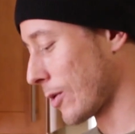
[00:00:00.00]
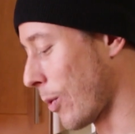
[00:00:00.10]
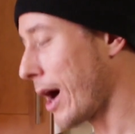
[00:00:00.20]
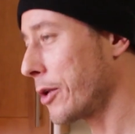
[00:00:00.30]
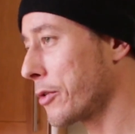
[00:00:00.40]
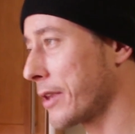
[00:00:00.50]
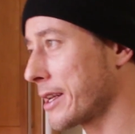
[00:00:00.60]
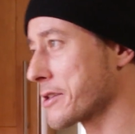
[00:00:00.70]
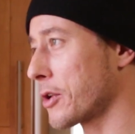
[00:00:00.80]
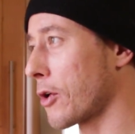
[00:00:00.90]
why do
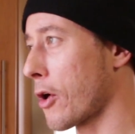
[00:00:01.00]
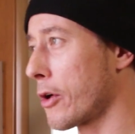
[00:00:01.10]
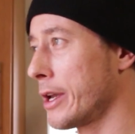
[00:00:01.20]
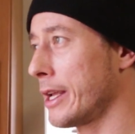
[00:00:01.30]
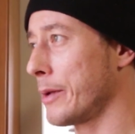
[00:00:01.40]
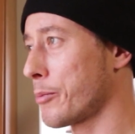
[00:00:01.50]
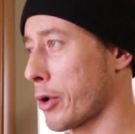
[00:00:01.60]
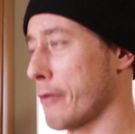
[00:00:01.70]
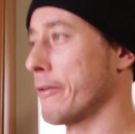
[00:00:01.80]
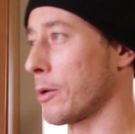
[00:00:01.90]
things that are already
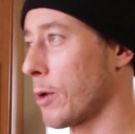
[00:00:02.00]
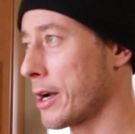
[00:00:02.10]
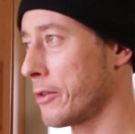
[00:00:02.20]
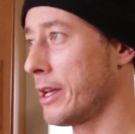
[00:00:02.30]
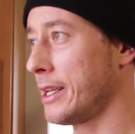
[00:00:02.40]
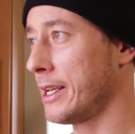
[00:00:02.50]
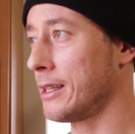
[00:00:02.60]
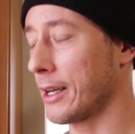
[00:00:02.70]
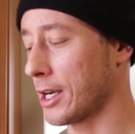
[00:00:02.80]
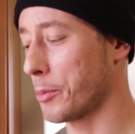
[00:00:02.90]
perfect, why do they
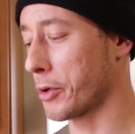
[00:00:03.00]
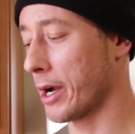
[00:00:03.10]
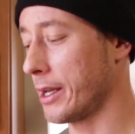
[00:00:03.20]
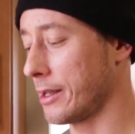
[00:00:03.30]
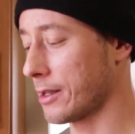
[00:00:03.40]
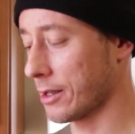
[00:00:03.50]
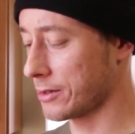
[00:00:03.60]
need like upgraded?